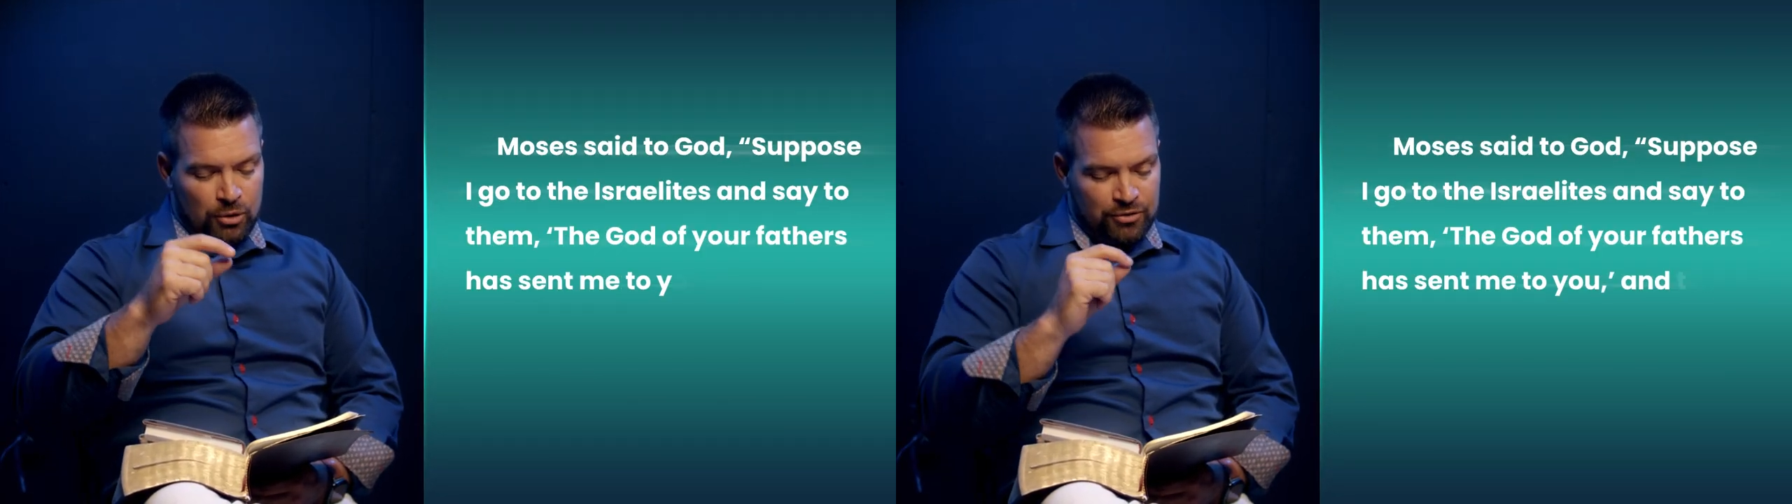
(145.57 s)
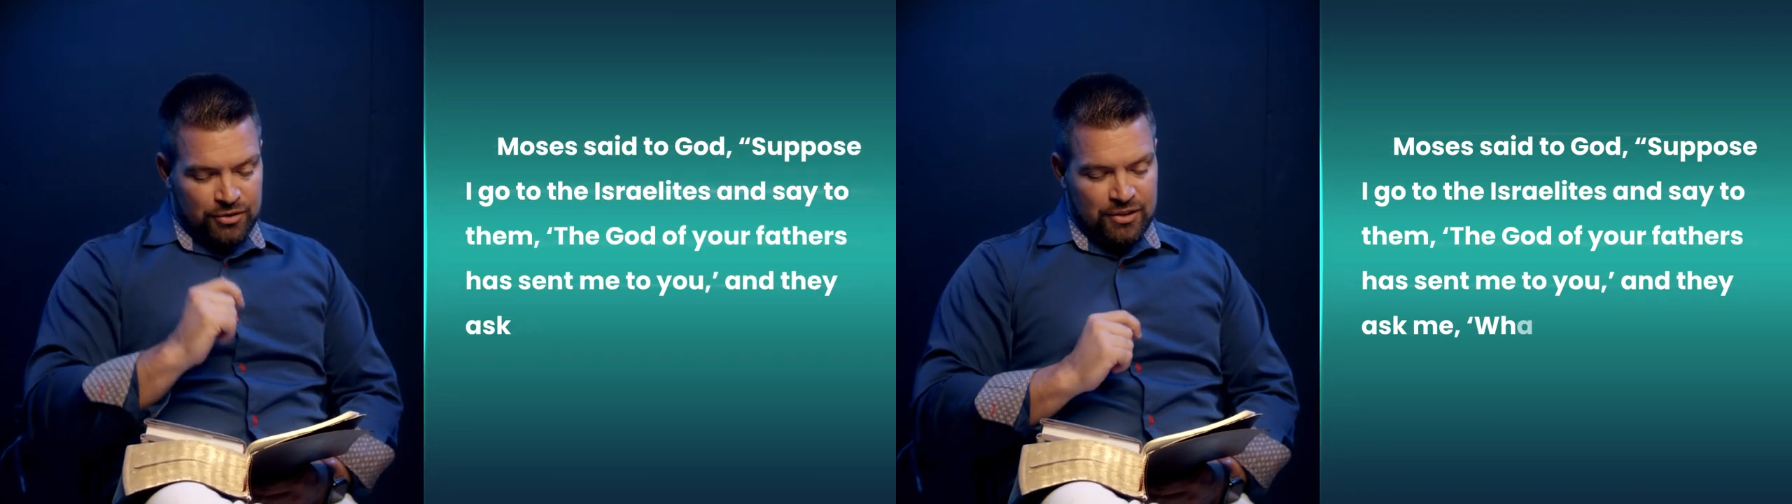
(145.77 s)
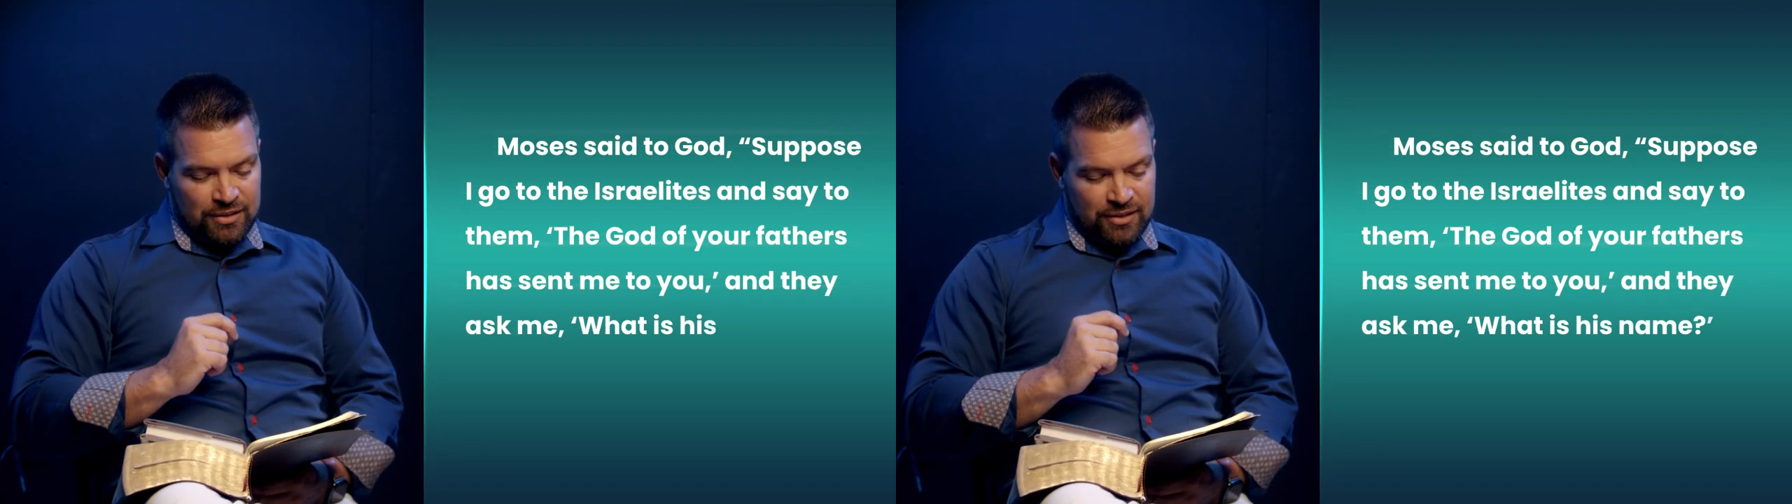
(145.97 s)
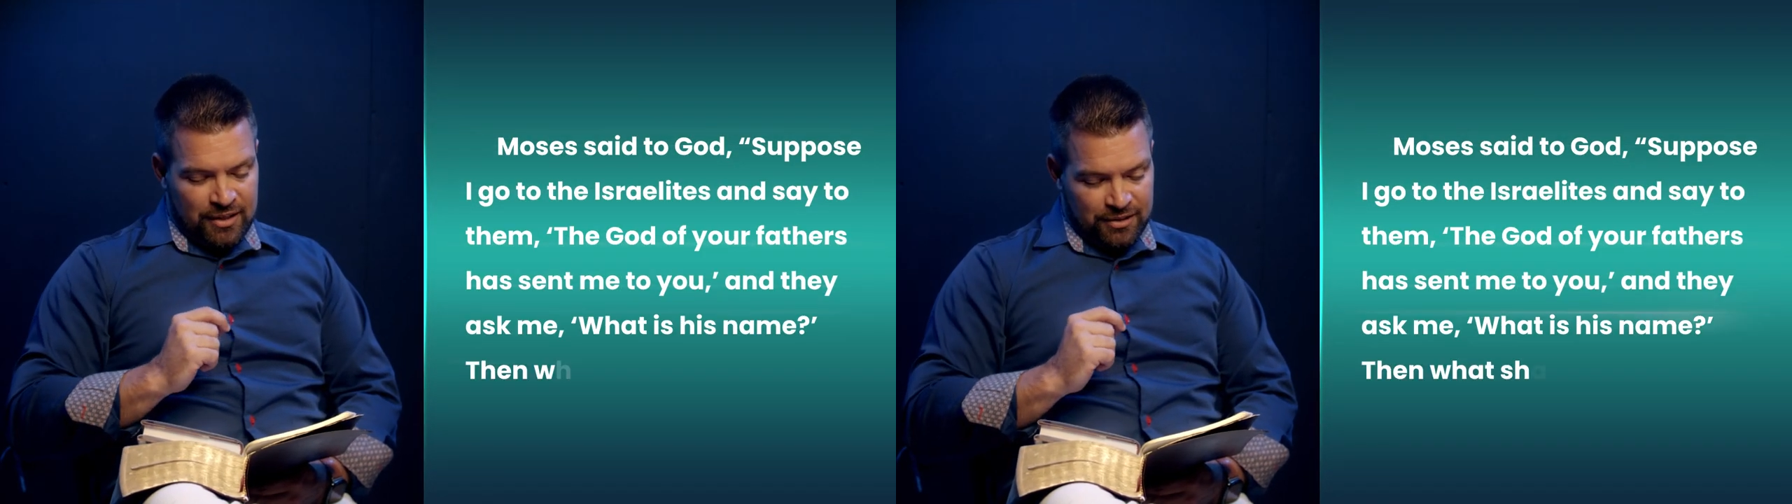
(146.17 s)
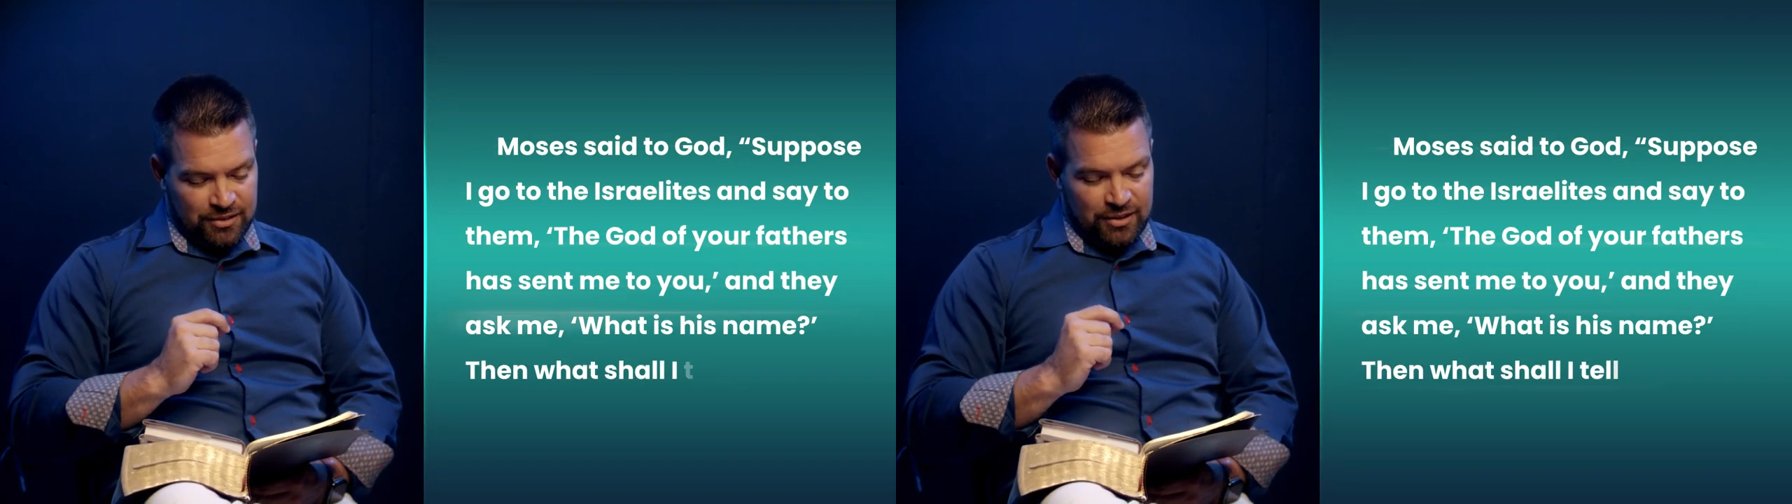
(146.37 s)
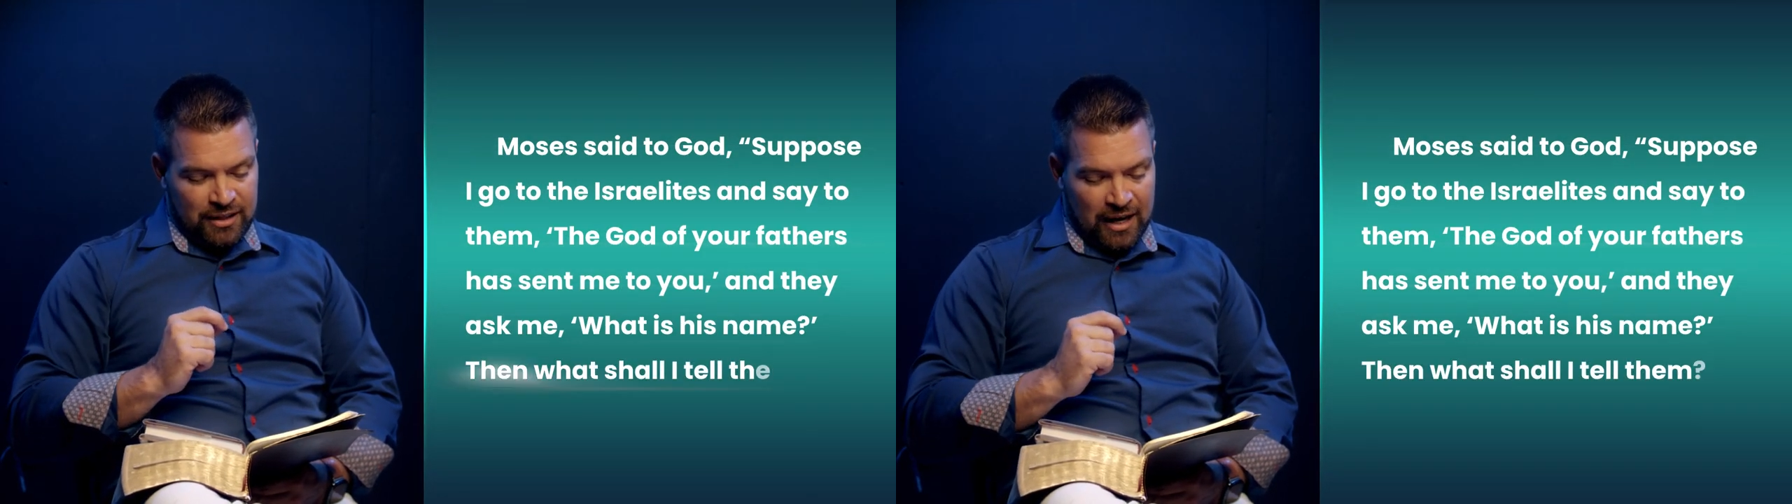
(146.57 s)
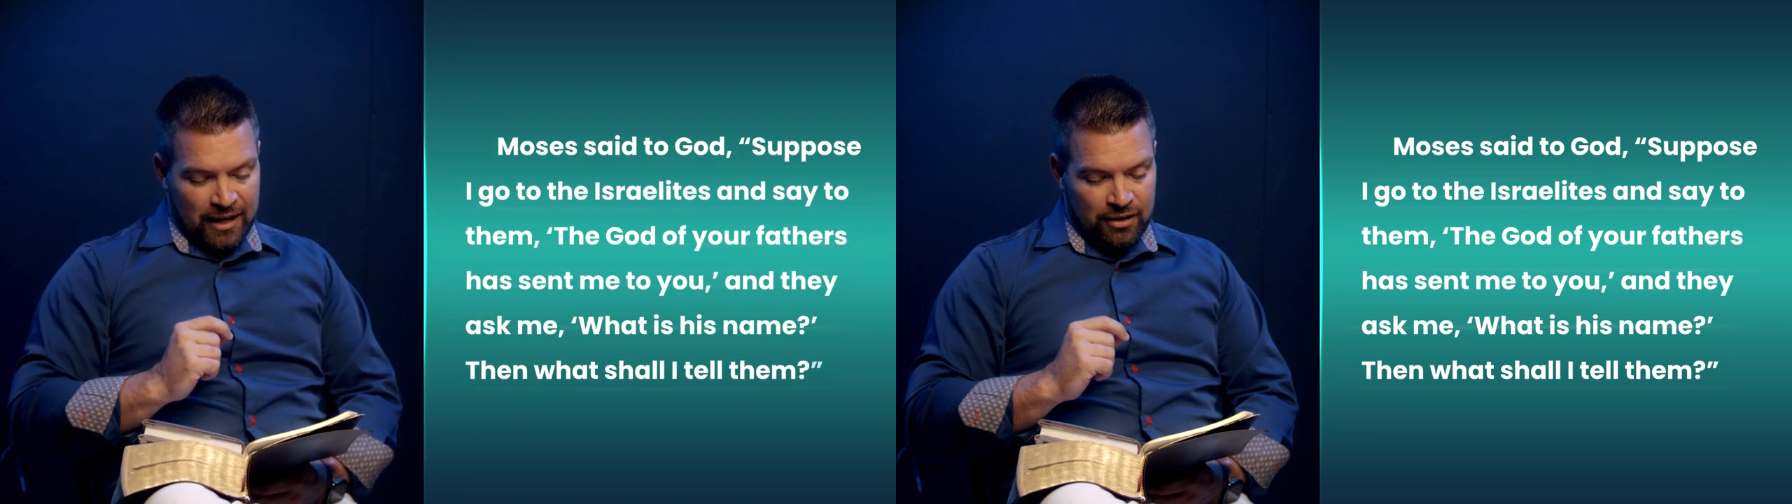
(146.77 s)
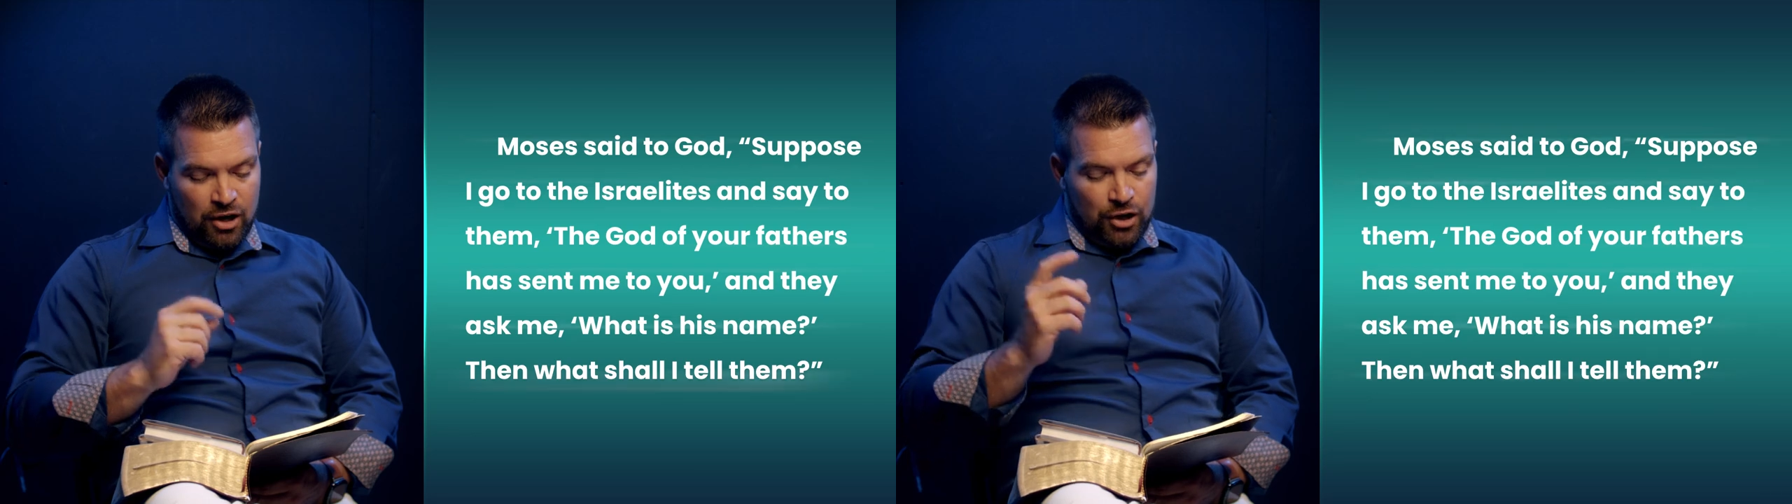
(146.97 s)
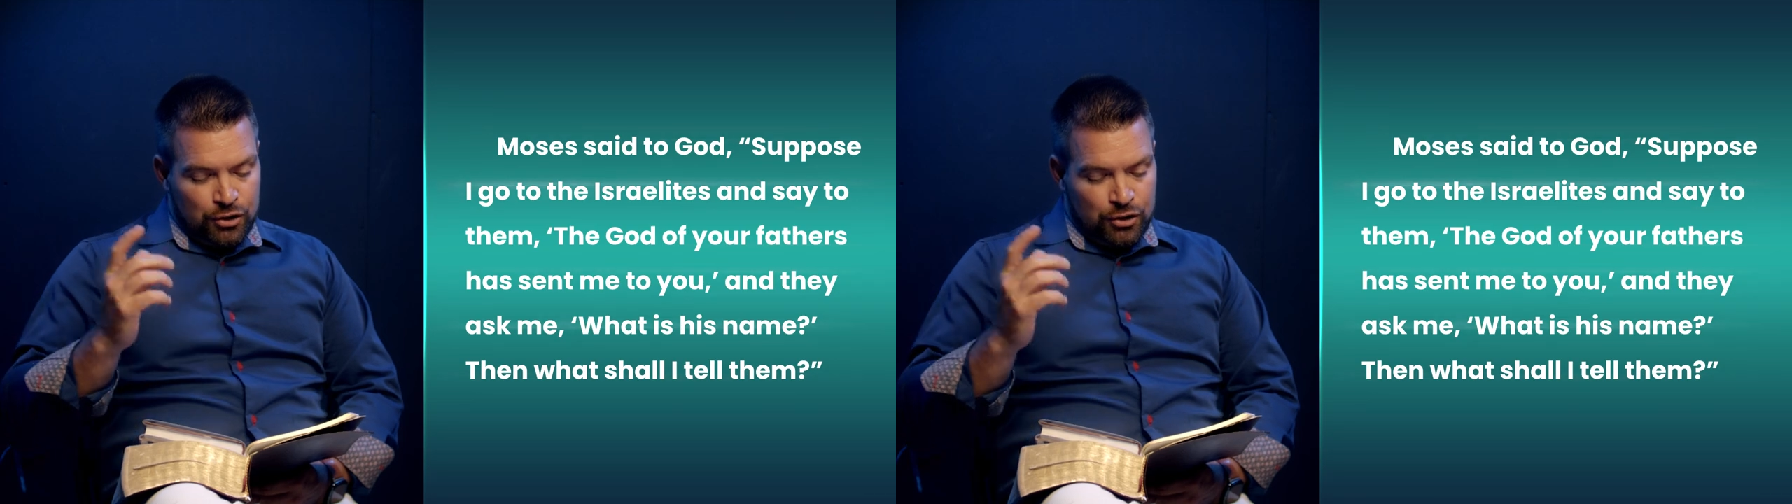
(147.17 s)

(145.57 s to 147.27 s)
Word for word: Moses says this to God